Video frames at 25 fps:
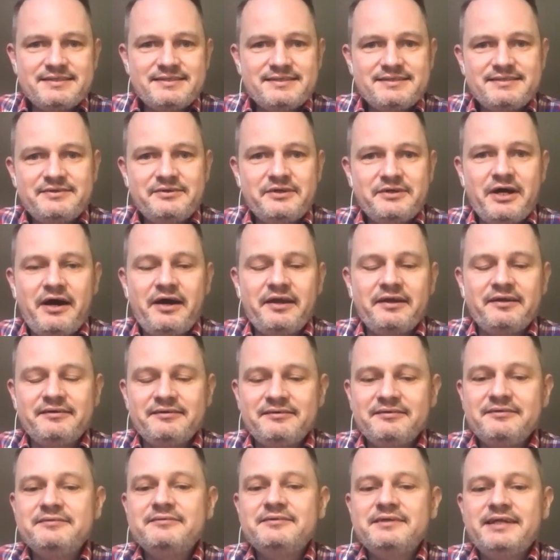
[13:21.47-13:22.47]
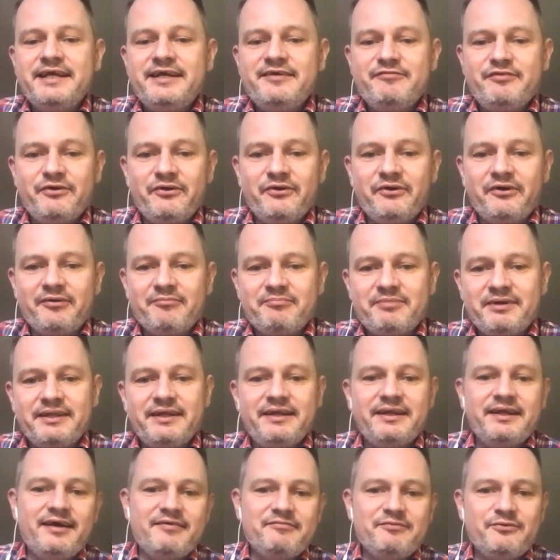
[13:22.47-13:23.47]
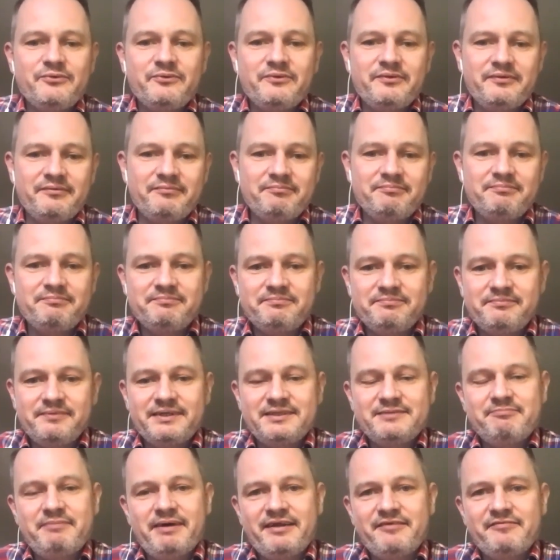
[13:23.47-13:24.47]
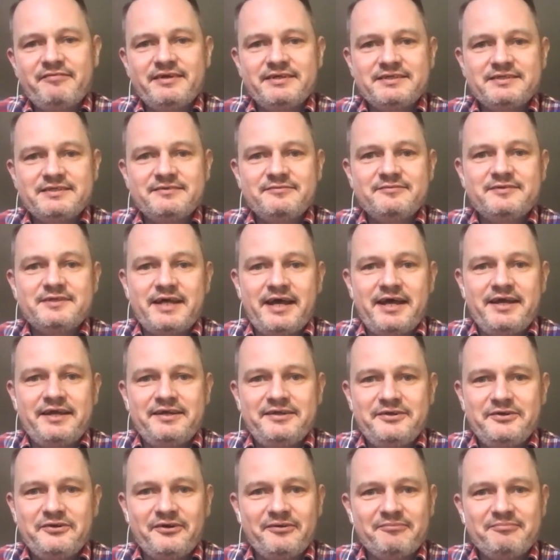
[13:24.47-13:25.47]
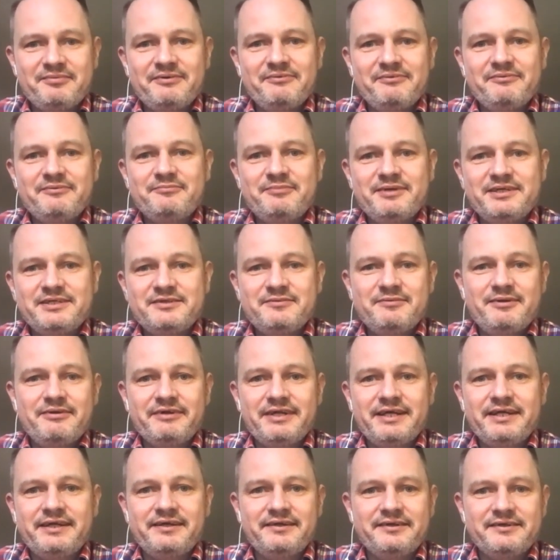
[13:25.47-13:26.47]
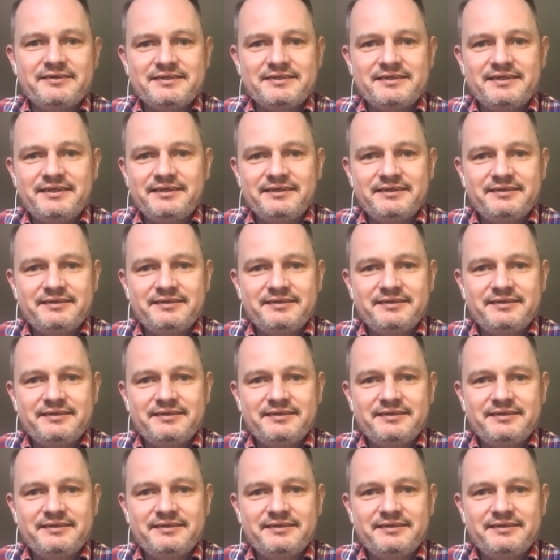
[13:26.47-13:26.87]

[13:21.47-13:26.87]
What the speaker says: You can't leave Europe and then have all the benefits of staying in Europe. It would be ridiculous.